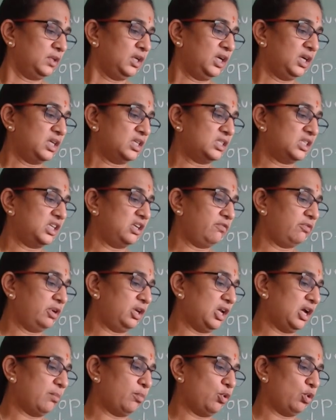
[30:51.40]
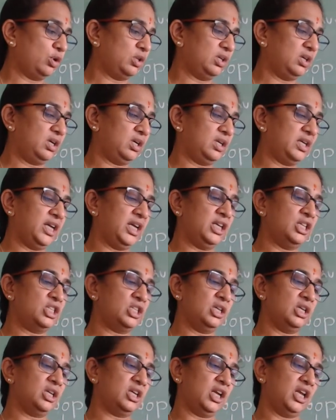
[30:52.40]
it is given about the
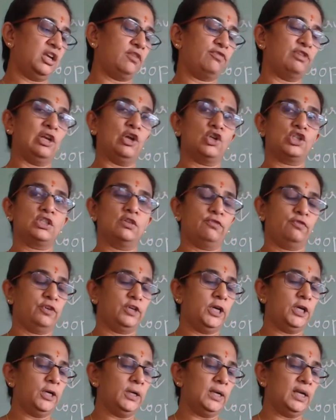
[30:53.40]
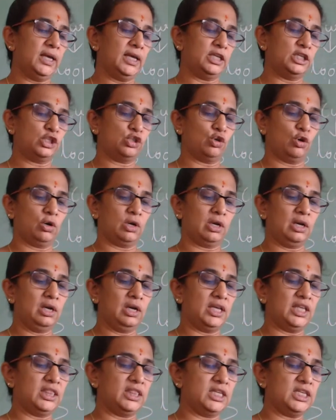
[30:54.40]
ancient Greek philosopher Aristotle.
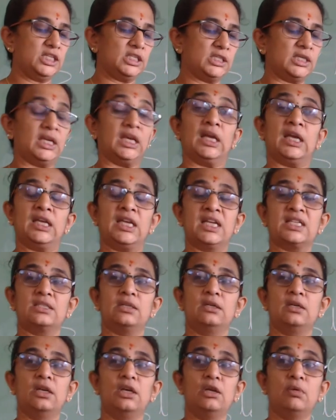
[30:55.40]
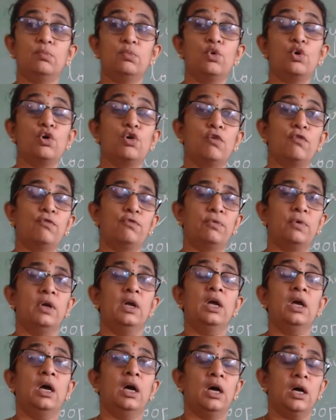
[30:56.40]
In this, he has written a book
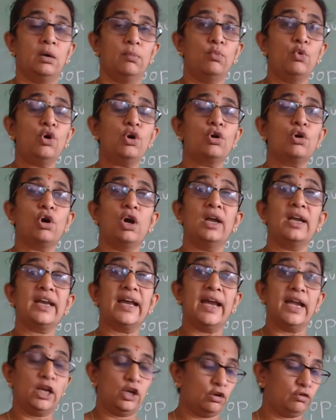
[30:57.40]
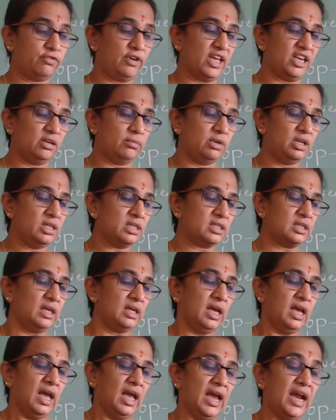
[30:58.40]
called Diet of Animals,
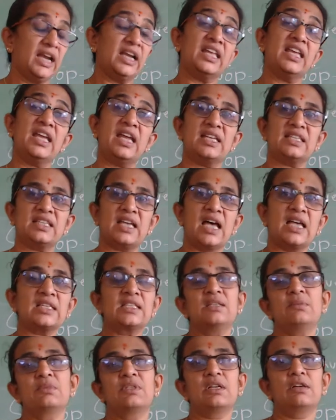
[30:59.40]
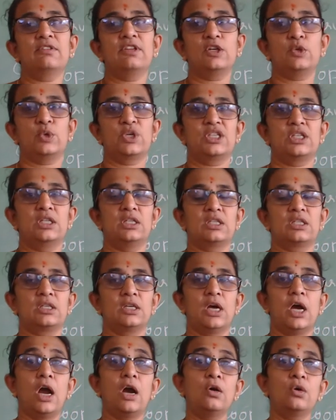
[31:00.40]
and he has asked himself the questions:
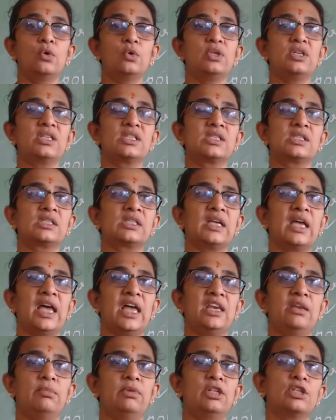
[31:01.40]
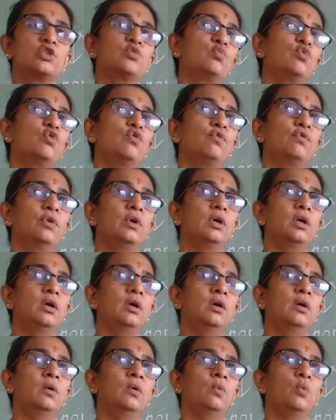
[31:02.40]
how do these animals move?
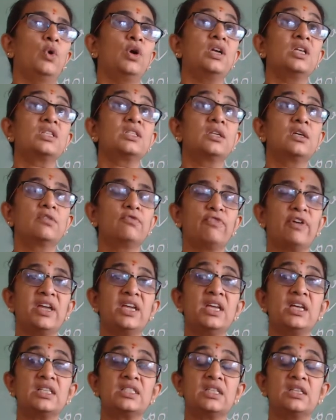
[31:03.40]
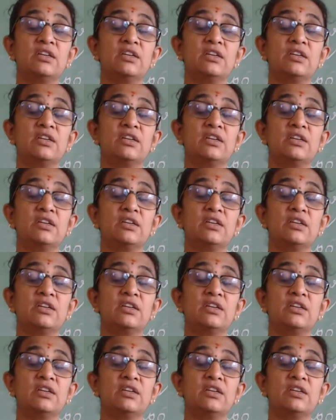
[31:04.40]
What is the, why is